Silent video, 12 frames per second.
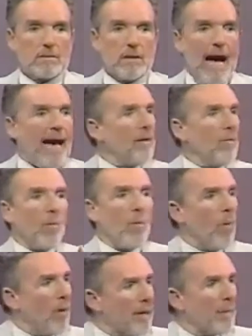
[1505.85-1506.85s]
I don't
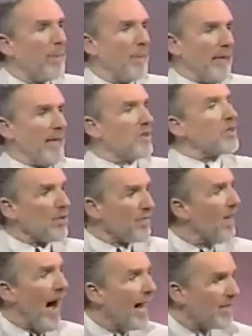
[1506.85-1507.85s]
want to be a
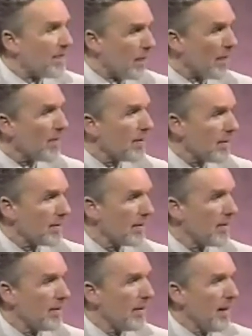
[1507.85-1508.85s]
survivor.
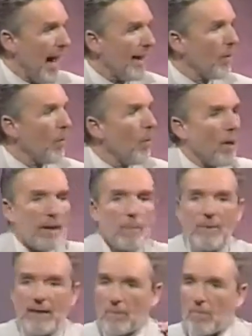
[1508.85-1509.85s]
I don't want to
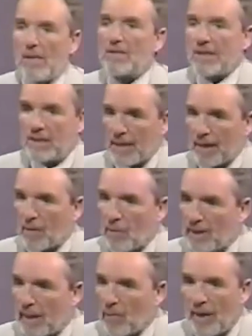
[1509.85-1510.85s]
be a
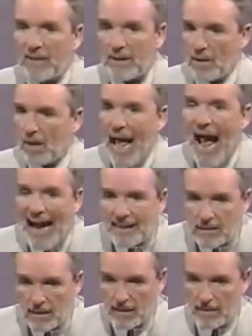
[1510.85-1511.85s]
multi-generational
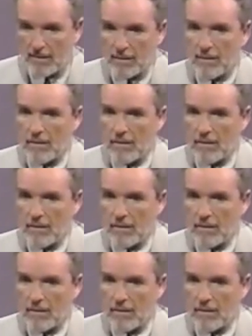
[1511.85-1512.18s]
accident.